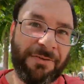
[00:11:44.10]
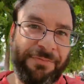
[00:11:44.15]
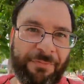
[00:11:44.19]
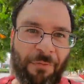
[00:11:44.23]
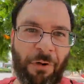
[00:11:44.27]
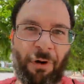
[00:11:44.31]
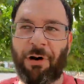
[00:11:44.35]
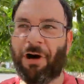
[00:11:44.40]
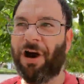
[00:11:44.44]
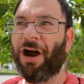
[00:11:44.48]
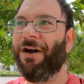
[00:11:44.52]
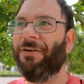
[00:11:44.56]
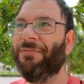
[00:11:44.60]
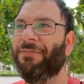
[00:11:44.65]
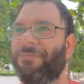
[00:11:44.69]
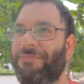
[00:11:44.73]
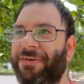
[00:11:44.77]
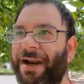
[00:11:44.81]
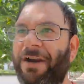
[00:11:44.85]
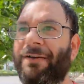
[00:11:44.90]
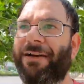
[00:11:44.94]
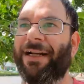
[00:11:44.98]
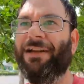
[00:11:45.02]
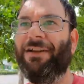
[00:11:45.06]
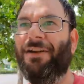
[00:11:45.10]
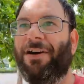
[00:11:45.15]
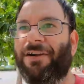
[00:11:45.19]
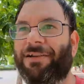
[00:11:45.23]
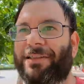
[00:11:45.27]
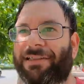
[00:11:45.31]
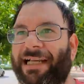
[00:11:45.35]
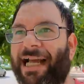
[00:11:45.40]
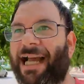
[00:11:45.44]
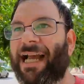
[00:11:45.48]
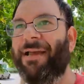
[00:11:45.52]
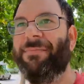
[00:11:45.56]
for a very
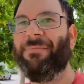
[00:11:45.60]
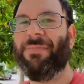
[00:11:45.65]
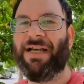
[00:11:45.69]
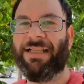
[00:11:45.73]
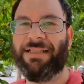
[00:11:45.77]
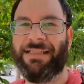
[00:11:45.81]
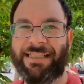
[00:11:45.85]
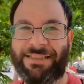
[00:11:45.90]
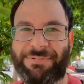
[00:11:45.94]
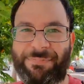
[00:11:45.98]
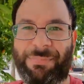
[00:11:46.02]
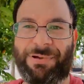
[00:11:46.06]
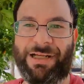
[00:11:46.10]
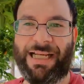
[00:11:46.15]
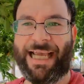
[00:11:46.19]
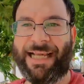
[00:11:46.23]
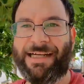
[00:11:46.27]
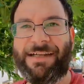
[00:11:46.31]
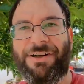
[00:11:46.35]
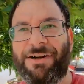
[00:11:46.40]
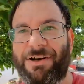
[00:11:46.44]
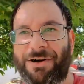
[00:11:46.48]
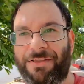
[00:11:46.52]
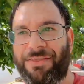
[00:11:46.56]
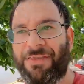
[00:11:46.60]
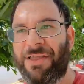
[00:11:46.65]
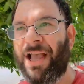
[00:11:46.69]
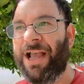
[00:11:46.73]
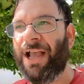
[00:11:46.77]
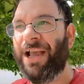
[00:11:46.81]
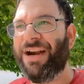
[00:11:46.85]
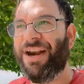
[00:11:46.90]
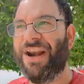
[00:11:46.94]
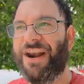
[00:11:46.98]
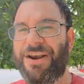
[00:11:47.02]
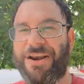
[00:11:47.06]
long time on this planet Earth.
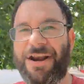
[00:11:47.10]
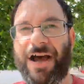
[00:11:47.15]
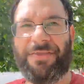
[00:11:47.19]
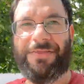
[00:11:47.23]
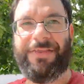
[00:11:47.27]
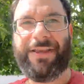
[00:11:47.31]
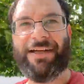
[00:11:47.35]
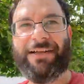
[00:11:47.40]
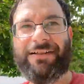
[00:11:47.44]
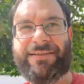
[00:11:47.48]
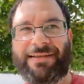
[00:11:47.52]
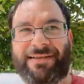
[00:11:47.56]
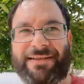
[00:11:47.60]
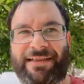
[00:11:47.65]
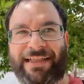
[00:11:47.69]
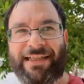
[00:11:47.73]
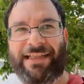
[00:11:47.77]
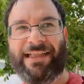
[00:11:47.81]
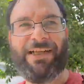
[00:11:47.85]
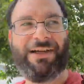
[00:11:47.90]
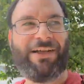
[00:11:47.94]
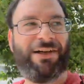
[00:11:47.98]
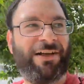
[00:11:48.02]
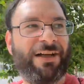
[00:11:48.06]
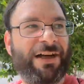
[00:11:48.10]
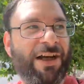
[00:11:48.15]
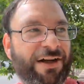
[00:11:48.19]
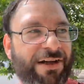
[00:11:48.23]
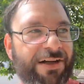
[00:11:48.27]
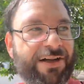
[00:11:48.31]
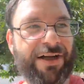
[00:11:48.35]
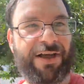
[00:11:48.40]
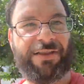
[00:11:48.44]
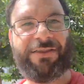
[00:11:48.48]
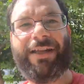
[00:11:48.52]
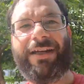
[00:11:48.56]
Nothing to see here,
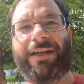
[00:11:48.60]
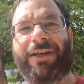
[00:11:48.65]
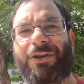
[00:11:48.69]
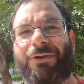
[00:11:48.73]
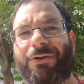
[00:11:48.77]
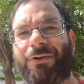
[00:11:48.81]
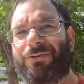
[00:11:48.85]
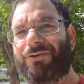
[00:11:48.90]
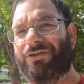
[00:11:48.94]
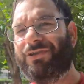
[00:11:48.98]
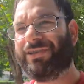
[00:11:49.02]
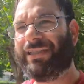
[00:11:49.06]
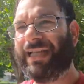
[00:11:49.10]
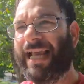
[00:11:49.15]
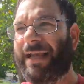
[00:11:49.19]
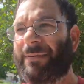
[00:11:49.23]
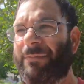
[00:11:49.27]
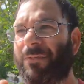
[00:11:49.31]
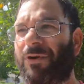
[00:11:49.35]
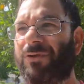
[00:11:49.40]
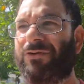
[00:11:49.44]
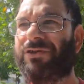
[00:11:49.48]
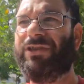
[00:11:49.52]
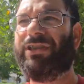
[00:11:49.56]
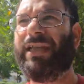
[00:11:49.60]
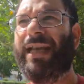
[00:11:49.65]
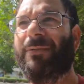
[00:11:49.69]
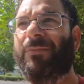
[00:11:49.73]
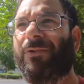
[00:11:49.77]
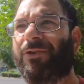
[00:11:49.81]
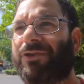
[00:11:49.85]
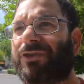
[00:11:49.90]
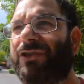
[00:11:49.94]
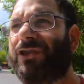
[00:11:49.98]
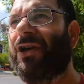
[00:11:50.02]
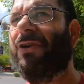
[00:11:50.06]
nothing new, same old,
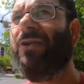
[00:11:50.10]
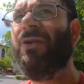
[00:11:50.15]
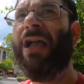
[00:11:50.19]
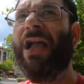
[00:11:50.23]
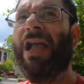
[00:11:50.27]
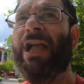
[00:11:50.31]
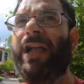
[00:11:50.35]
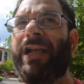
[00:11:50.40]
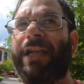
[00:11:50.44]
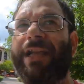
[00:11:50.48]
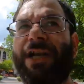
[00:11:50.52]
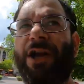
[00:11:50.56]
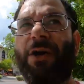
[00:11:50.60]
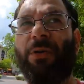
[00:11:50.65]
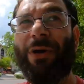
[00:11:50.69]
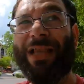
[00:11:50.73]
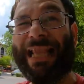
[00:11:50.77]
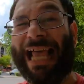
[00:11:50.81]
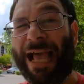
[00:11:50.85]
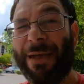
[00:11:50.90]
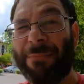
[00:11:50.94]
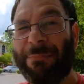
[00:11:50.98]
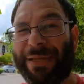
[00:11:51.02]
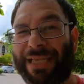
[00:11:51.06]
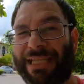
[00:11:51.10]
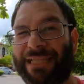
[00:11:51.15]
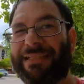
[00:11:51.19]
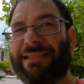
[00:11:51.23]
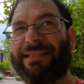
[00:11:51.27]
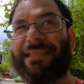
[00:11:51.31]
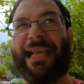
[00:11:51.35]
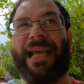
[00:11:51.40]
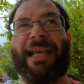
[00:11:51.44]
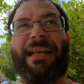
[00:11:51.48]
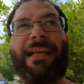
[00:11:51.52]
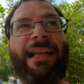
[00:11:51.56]
same old. So, you know, with that being
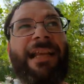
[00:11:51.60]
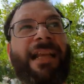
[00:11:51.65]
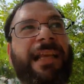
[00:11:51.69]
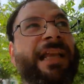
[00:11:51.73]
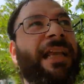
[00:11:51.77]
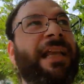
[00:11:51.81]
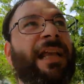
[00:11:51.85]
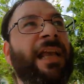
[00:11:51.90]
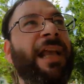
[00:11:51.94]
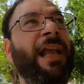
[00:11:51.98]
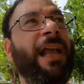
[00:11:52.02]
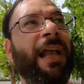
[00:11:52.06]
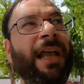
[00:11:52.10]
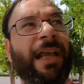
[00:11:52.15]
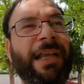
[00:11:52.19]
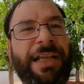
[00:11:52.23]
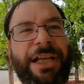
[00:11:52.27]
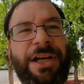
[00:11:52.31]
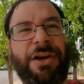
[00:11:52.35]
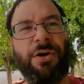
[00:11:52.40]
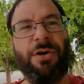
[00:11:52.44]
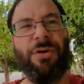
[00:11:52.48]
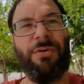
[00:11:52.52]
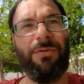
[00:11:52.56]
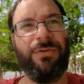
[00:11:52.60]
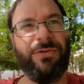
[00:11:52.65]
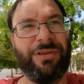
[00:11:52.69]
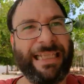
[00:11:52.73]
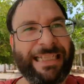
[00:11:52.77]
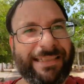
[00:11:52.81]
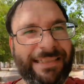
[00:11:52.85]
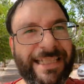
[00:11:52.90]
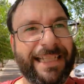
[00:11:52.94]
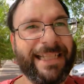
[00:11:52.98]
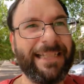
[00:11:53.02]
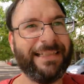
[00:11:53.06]
said, you know,
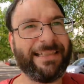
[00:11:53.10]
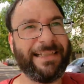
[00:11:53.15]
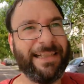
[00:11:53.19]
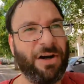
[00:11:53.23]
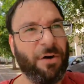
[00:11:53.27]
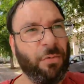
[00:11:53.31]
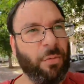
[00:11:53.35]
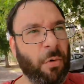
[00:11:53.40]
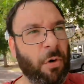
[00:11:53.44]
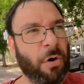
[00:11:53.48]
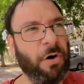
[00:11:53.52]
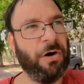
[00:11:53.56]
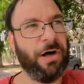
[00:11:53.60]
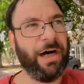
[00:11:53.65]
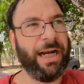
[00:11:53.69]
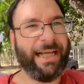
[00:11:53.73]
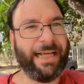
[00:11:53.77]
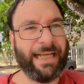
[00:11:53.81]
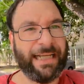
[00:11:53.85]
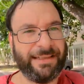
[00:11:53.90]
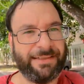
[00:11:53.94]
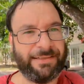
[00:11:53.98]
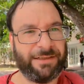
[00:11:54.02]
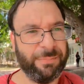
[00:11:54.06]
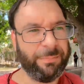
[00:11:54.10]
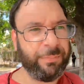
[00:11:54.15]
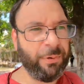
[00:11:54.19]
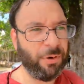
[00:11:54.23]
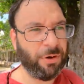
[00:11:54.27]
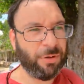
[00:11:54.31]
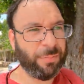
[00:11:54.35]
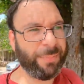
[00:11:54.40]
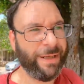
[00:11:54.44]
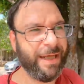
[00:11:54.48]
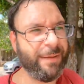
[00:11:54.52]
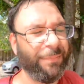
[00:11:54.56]
this is a war against the
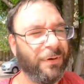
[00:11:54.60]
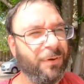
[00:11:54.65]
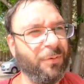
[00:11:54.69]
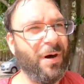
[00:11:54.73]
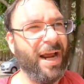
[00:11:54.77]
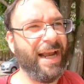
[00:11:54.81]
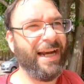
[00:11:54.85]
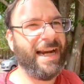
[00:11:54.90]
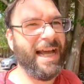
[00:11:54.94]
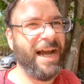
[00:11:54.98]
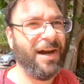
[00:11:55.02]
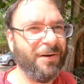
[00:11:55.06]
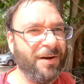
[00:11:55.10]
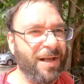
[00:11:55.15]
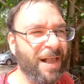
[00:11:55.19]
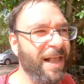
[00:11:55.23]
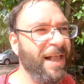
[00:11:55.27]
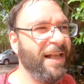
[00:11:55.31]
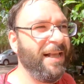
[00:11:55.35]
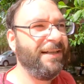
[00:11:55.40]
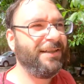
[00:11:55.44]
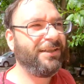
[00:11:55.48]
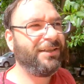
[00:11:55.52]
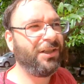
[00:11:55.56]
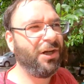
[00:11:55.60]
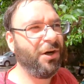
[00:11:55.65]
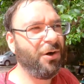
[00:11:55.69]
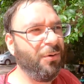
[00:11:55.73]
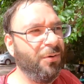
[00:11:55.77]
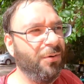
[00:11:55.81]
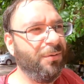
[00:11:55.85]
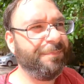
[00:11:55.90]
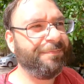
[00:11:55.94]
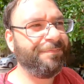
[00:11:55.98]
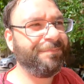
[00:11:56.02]
poor people right now. So,